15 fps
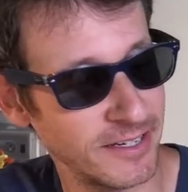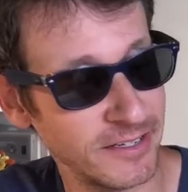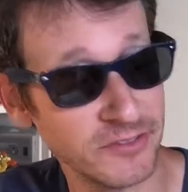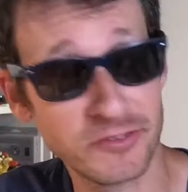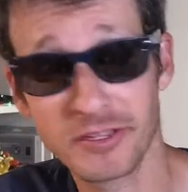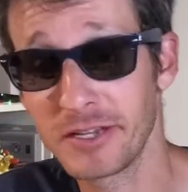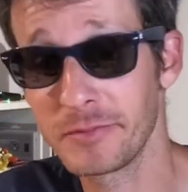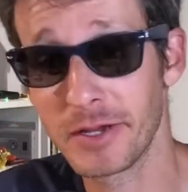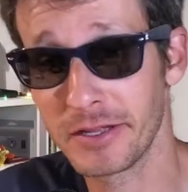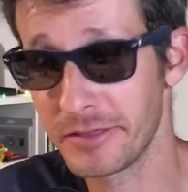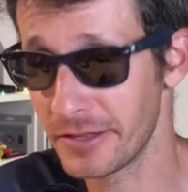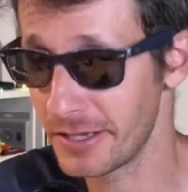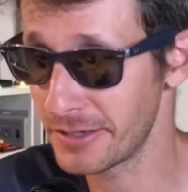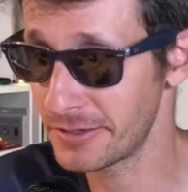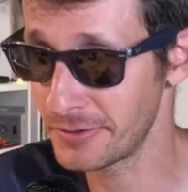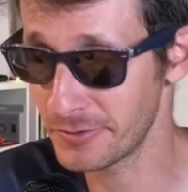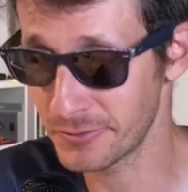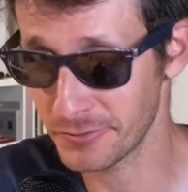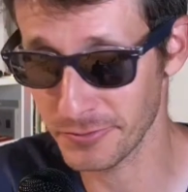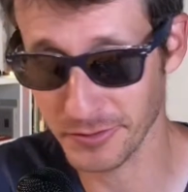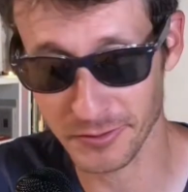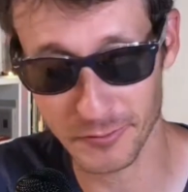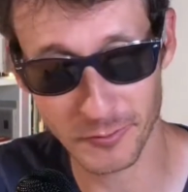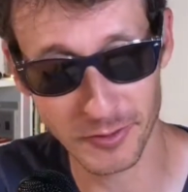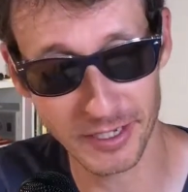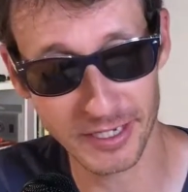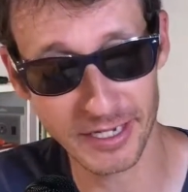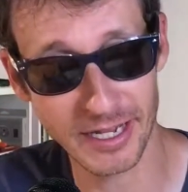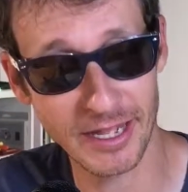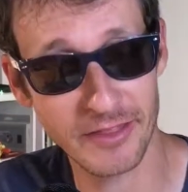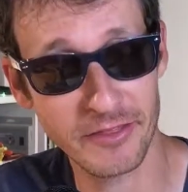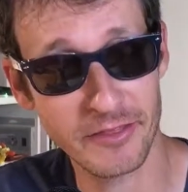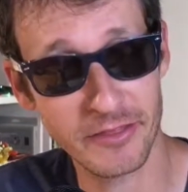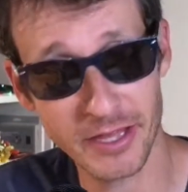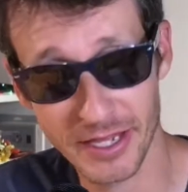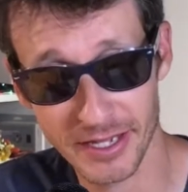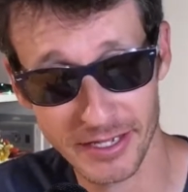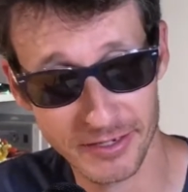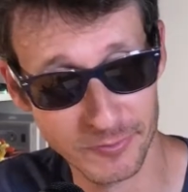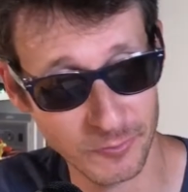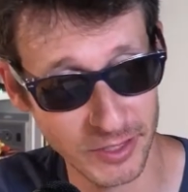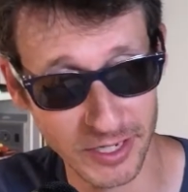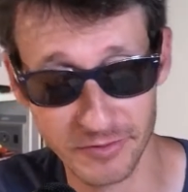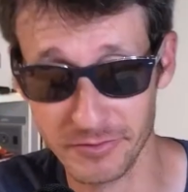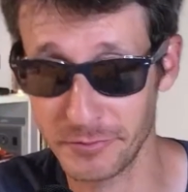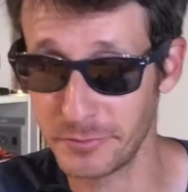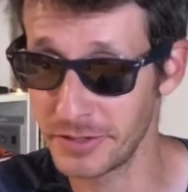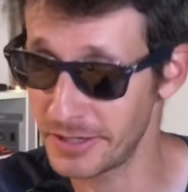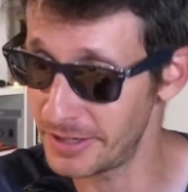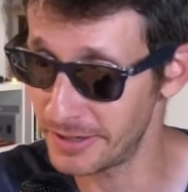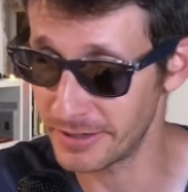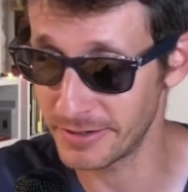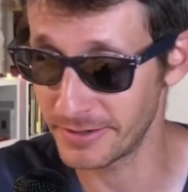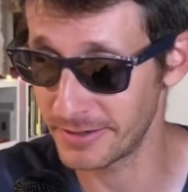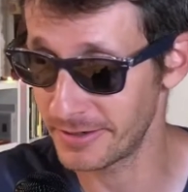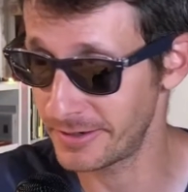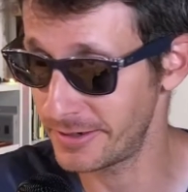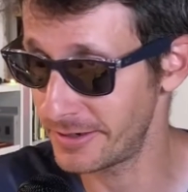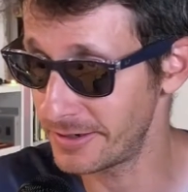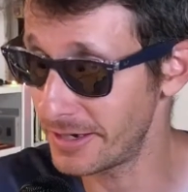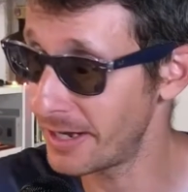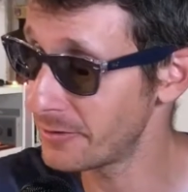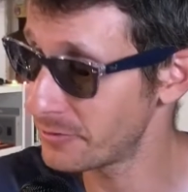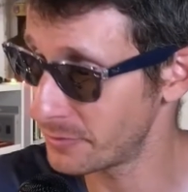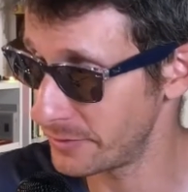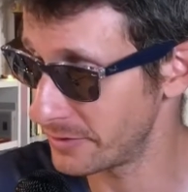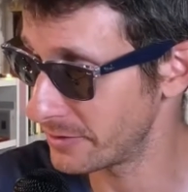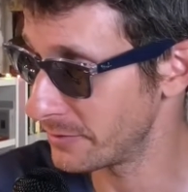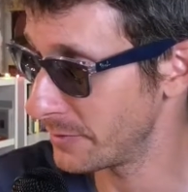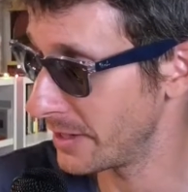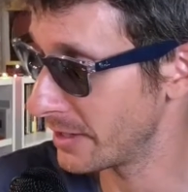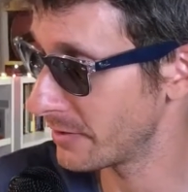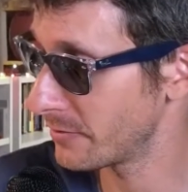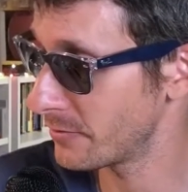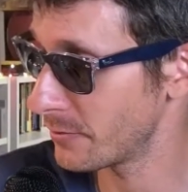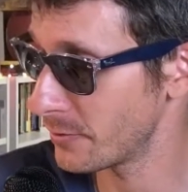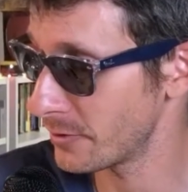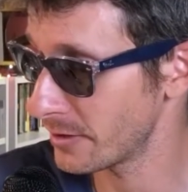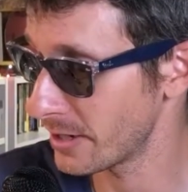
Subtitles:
say my thank yous real quick, and then we have a big announcement to make for